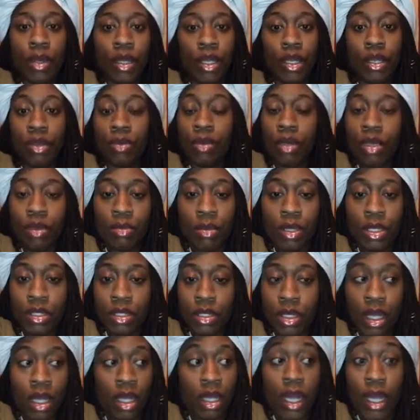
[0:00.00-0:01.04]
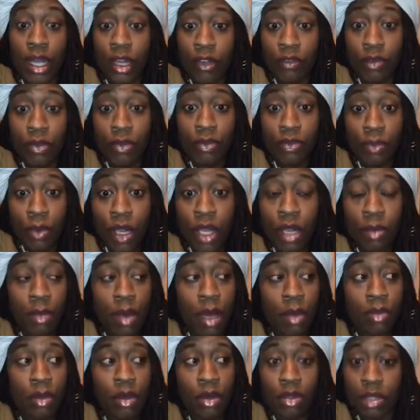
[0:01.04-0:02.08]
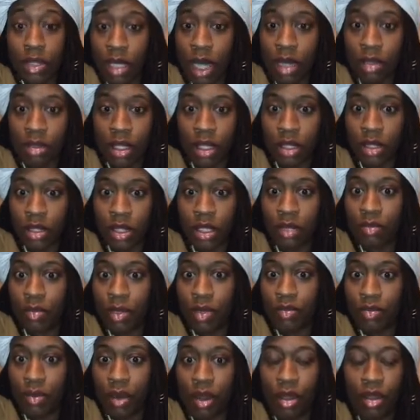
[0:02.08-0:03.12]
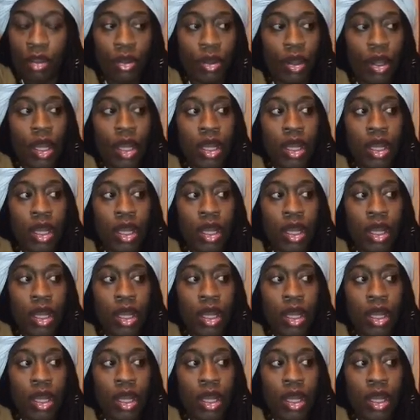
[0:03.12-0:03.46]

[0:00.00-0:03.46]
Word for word: And you hear me saying like, if you read my post, I, that should be real